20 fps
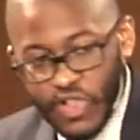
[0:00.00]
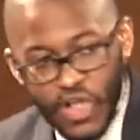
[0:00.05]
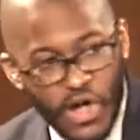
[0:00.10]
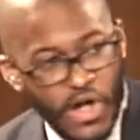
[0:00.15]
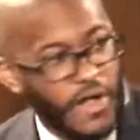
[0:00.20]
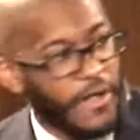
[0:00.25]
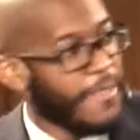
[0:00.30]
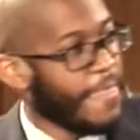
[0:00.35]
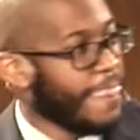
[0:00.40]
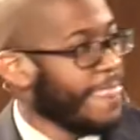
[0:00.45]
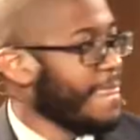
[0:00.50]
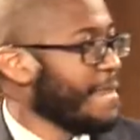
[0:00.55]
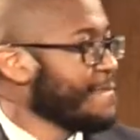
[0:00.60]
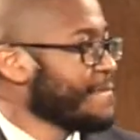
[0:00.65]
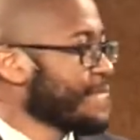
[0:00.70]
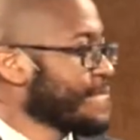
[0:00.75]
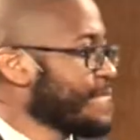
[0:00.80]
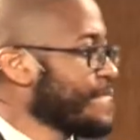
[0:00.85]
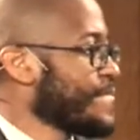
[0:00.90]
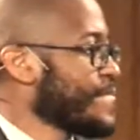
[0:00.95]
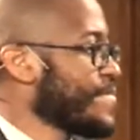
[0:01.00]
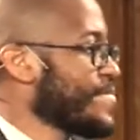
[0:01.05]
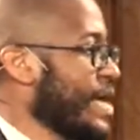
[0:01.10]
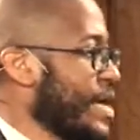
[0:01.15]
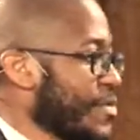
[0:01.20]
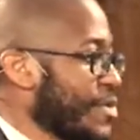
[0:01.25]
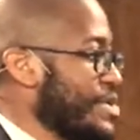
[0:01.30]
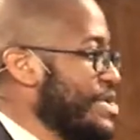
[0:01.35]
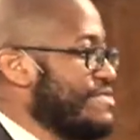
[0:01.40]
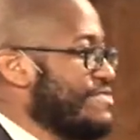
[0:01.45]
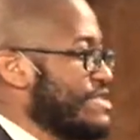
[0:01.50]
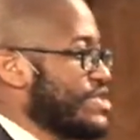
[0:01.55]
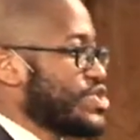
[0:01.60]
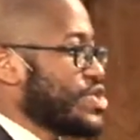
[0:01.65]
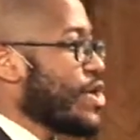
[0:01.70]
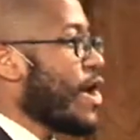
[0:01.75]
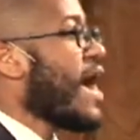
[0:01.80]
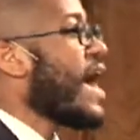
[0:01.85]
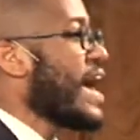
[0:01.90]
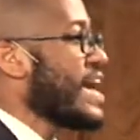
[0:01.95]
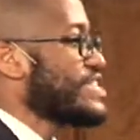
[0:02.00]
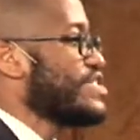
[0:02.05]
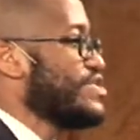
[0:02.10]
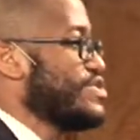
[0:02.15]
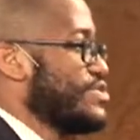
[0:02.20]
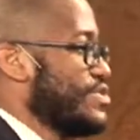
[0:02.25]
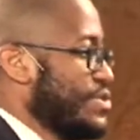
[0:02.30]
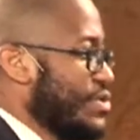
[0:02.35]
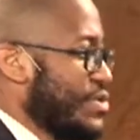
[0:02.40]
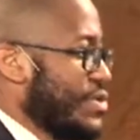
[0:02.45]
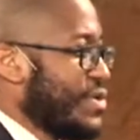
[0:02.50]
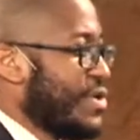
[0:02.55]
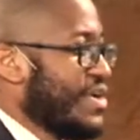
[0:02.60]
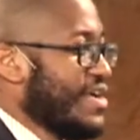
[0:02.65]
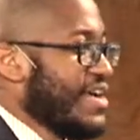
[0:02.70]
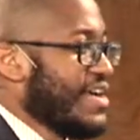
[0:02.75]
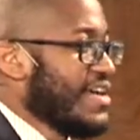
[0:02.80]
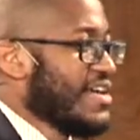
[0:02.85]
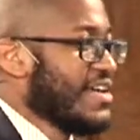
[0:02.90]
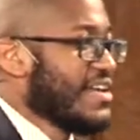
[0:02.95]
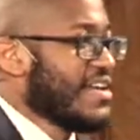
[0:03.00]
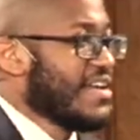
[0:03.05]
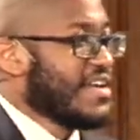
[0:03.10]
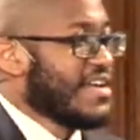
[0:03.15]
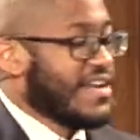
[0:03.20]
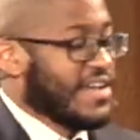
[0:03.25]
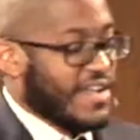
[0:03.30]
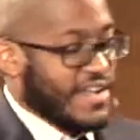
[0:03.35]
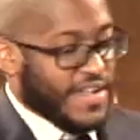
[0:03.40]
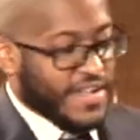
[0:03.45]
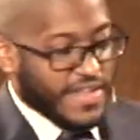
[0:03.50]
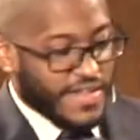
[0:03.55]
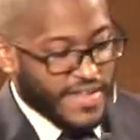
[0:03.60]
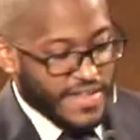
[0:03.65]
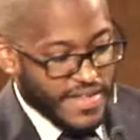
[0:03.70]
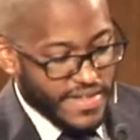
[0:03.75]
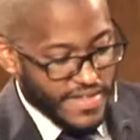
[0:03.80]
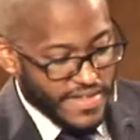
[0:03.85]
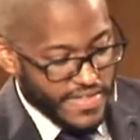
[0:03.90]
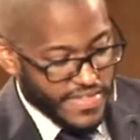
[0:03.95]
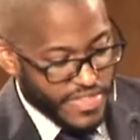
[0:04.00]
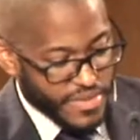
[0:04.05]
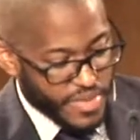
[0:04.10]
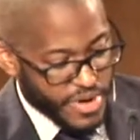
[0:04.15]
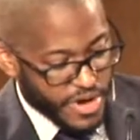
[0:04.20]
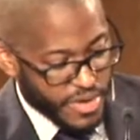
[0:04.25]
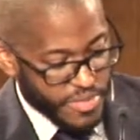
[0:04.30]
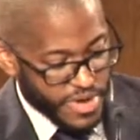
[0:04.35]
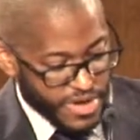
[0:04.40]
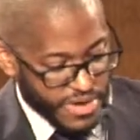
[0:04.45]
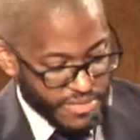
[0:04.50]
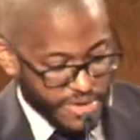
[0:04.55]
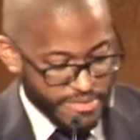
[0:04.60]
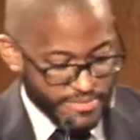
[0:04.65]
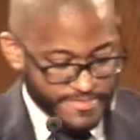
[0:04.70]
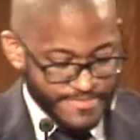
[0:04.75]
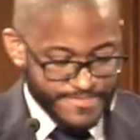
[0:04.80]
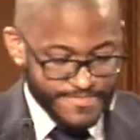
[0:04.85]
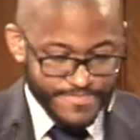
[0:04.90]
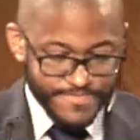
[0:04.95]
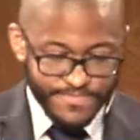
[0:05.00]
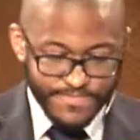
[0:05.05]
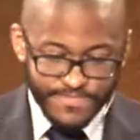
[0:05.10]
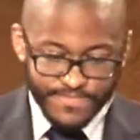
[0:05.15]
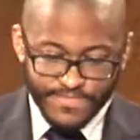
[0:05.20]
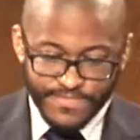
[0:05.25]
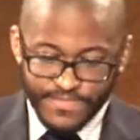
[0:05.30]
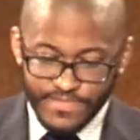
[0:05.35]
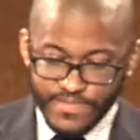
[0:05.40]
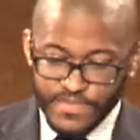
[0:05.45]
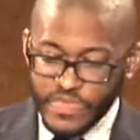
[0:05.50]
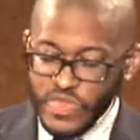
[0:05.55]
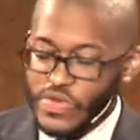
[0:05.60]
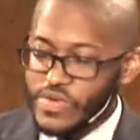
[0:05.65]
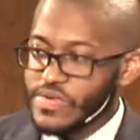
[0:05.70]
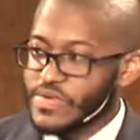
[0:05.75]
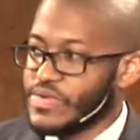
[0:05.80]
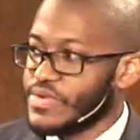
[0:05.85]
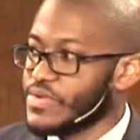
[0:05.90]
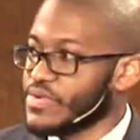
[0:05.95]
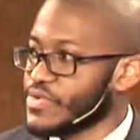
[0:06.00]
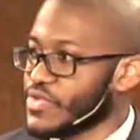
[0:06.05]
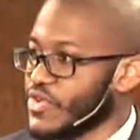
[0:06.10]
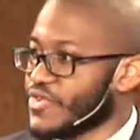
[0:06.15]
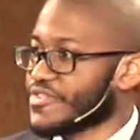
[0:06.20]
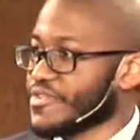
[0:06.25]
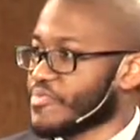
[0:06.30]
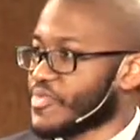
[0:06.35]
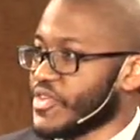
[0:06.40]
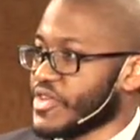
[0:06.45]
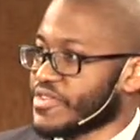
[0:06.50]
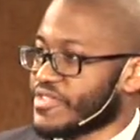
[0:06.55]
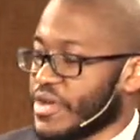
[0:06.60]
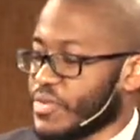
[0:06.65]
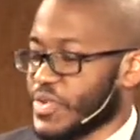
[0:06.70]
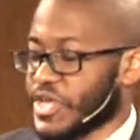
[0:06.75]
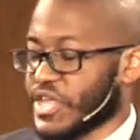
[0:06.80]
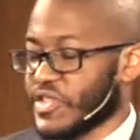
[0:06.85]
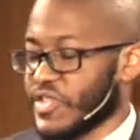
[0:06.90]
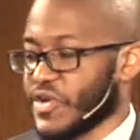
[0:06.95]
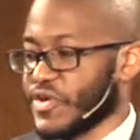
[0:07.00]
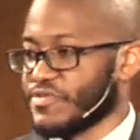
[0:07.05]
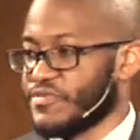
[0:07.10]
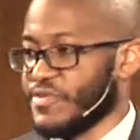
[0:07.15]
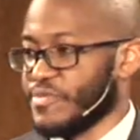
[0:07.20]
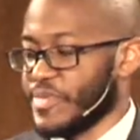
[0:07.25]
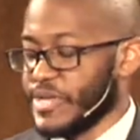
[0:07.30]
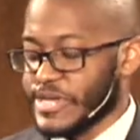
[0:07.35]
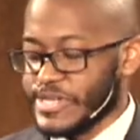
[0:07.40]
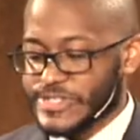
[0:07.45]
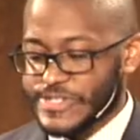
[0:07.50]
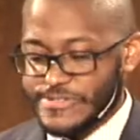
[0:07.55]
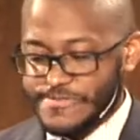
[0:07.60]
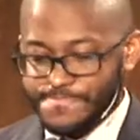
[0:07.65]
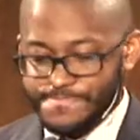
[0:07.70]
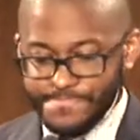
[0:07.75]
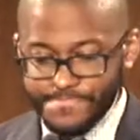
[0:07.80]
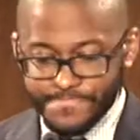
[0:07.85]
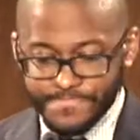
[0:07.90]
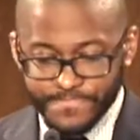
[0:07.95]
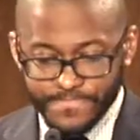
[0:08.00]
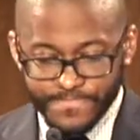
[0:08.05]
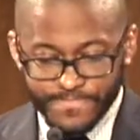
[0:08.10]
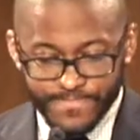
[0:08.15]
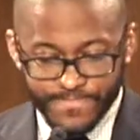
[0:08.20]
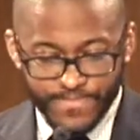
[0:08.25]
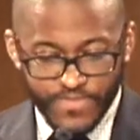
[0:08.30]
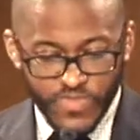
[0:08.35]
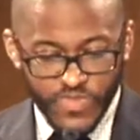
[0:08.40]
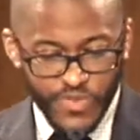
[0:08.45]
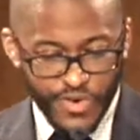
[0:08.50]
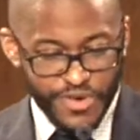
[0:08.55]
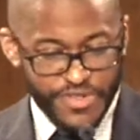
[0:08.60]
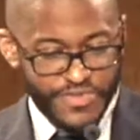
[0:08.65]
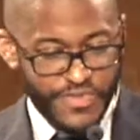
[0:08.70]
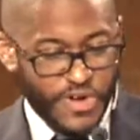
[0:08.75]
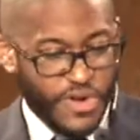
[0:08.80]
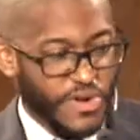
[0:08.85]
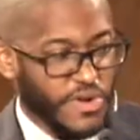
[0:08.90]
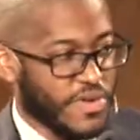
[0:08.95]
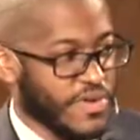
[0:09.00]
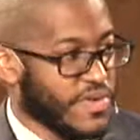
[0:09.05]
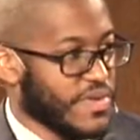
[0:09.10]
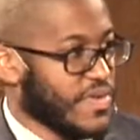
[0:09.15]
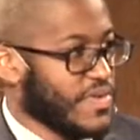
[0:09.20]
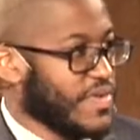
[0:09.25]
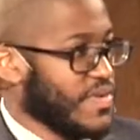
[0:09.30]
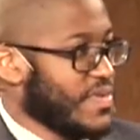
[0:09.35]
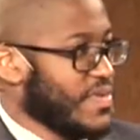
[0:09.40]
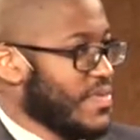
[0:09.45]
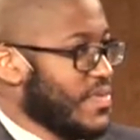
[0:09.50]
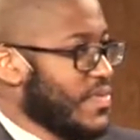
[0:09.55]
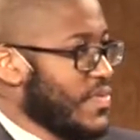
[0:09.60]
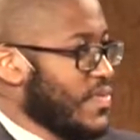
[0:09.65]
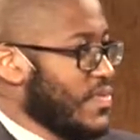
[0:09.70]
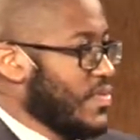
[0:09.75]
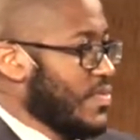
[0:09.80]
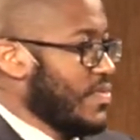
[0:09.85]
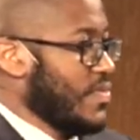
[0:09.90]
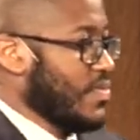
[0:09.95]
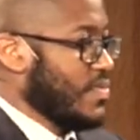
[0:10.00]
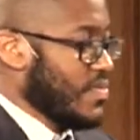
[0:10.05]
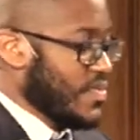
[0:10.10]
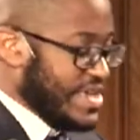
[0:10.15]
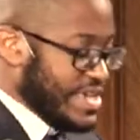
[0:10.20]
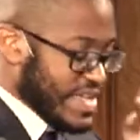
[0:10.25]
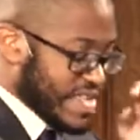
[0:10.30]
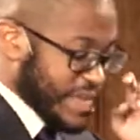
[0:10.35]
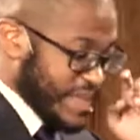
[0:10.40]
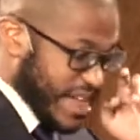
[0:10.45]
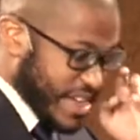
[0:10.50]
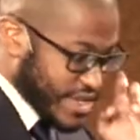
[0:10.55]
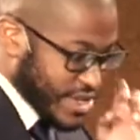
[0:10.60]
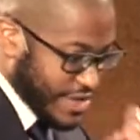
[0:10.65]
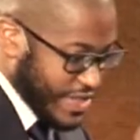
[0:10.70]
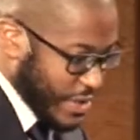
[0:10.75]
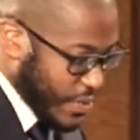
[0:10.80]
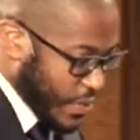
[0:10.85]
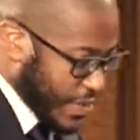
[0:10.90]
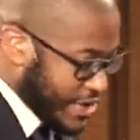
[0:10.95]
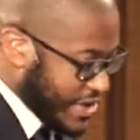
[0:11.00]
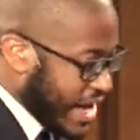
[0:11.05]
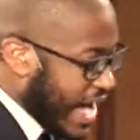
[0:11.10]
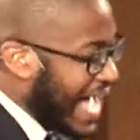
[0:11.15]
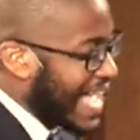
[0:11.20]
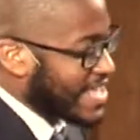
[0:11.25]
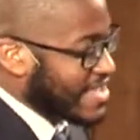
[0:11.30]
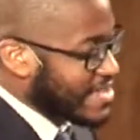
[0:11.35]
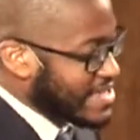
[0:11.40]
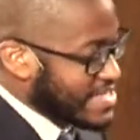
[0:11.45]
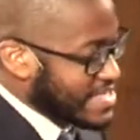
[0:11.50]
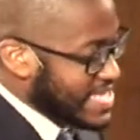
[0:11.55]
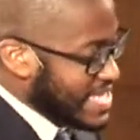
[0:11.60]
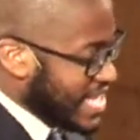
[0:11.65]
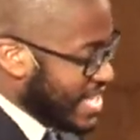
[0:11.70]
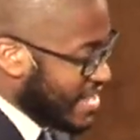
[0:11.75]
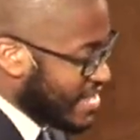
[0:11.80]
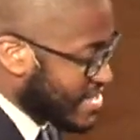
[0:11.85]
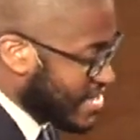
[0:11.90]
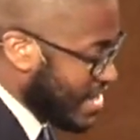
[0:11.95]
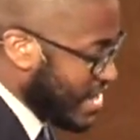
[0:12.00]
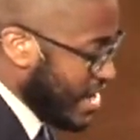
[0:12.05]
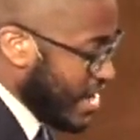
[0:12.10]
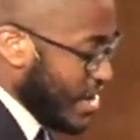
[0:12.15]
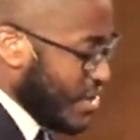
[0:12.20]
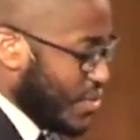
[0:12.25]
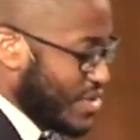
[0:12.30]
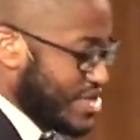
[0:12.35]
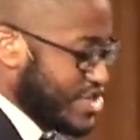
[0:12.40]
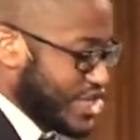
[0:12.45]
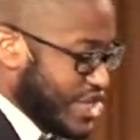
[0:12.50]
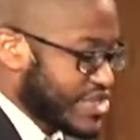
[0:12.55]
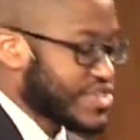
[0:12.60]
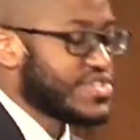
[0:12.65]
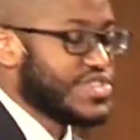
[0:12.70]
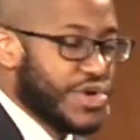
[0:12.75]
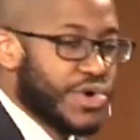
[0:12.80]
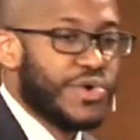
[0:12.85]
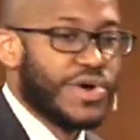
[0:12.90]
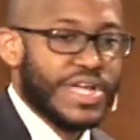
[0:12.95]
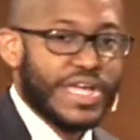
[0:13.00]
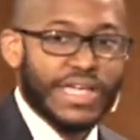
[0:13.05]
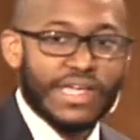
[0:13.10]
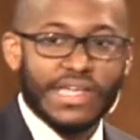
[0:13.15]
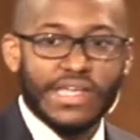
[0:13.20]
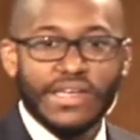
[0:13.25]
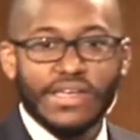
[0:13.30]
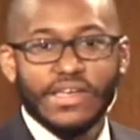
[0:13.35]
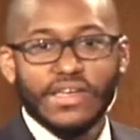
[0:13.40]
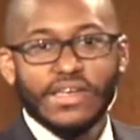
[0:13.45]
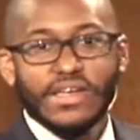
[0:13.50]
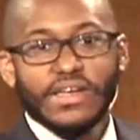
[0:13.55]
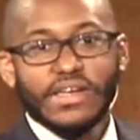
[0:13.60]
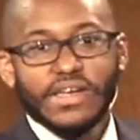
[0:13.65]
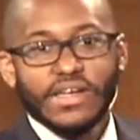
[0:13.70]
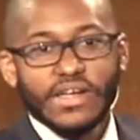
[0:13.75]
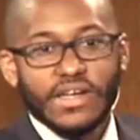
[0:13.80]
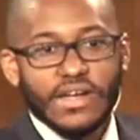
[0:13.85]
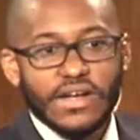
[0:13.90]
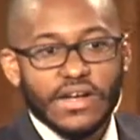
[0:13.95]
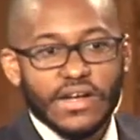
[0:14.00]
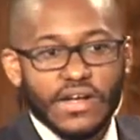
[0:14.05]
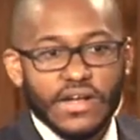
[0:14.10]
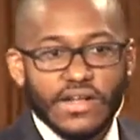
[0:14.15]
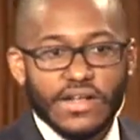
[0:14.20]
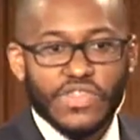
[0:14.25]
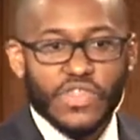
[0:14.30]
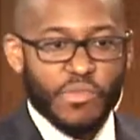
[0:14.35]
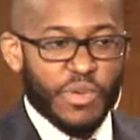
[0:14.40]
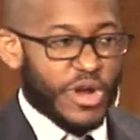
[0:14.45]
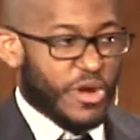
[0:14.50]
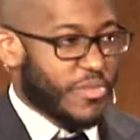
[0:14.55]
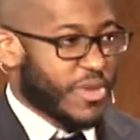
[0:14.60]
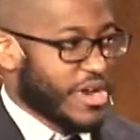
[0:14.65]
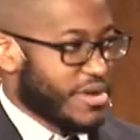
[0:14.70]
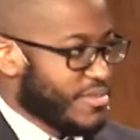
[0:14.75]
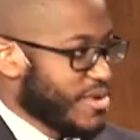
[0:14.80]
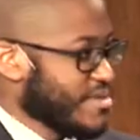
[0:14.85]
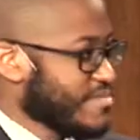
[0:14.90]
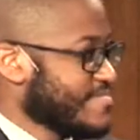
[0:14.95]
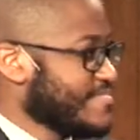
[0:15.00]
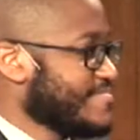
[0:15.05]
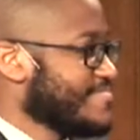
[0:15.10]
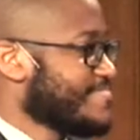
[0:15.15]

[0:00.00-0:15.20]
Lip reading: law. They weren't even trying to do the bare minimum. Well, there are some things that we can learn from this. First of all, we need to make sure that we're not content with just doing the bare minimum.